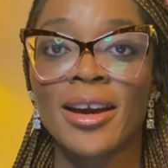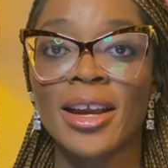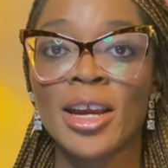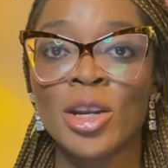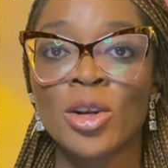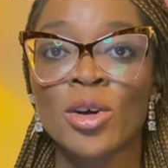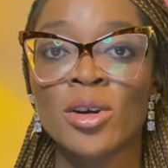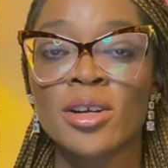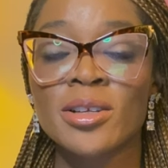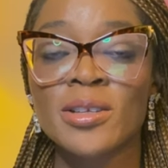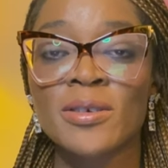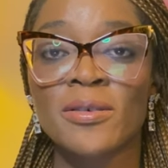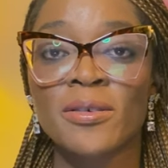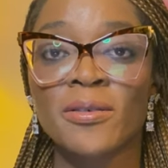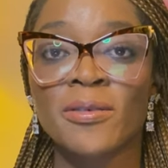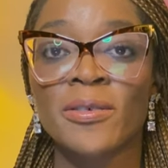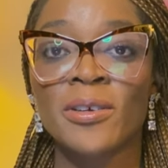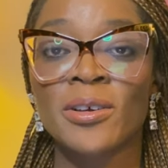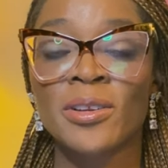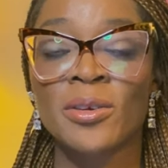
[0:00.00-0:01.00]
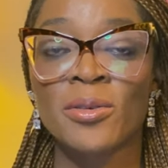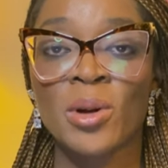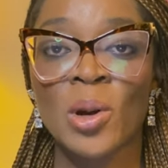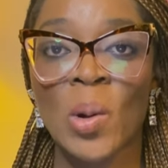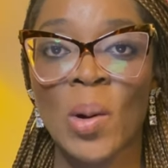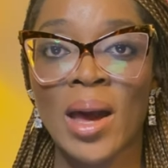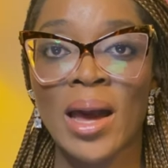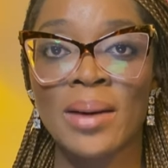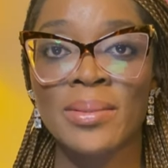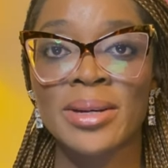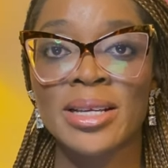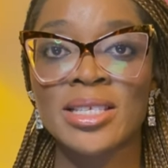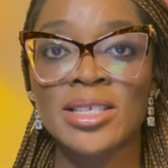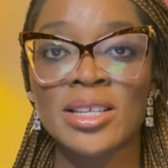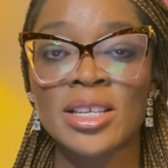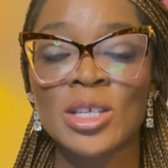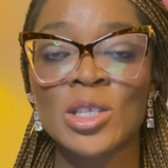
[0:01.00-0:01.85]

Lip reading: In order to fulfill the requirements, you